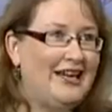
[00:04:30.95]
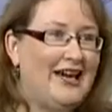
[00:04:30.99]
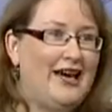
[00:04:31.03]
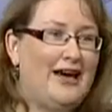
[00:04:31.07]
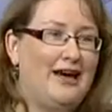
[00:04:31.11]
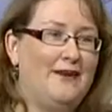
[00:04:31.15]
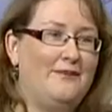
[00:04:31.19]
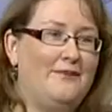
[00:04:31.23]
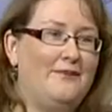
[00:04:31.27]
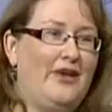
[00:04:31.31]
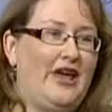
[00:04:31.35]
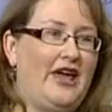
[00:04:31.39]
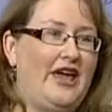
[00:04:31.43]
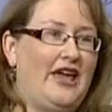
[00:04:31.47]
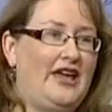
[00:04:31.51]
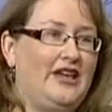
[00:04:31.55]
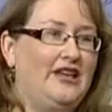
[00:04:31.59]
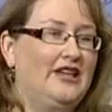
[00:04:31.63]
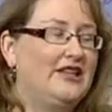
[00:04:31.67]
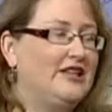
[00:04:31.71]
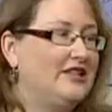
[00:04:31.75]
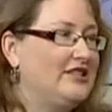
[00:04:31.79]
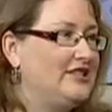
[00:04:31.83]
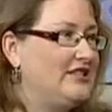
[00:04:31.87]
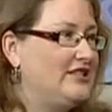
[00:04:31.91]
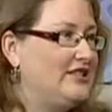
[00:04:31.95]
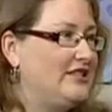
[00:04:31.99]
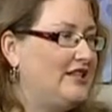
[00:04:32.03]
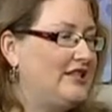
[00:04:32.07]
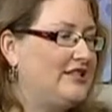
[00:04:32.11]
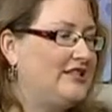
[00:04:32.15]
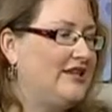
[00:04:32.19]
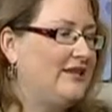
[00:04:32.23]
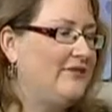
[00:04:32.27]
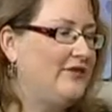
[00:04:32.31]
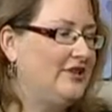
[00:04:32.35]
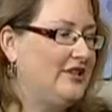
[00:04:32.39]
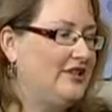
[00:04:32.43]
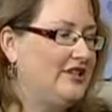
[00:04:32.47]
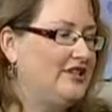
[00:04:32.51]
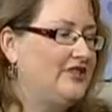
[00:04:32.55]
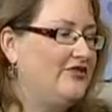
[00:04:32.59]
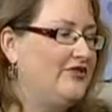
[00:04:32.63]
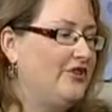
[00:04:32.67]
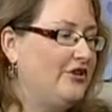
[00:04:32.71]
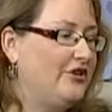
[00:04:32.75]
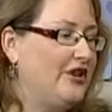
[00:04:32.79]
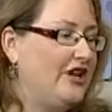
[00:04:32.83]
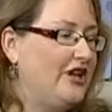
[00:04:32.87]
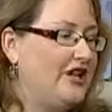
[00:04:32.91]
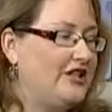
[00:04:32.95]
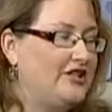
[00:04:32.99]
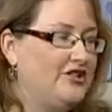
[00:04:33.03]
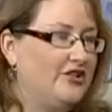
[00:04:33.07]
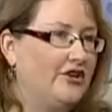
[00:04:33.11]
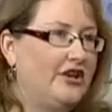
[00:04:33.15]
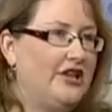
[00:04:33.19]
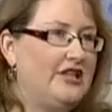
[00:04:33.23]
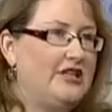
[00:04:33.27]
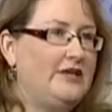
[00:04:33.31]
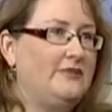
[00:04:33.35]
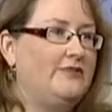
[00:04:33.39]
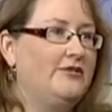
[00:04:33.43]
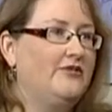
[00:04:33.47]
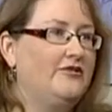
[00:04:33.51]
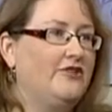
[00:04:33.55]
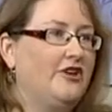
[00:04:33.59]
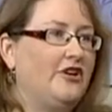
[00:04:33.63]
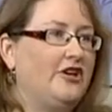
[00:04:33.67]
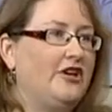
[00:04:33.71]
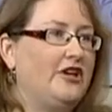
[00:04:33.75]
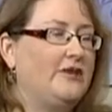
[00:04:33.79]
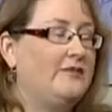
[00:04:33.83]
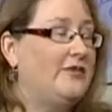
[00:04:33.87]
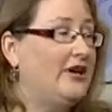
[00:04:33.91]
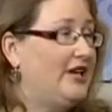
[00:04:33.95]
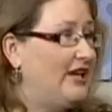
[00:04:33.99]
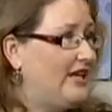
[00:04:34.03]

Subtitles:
And it is something that's very anxiety provoking.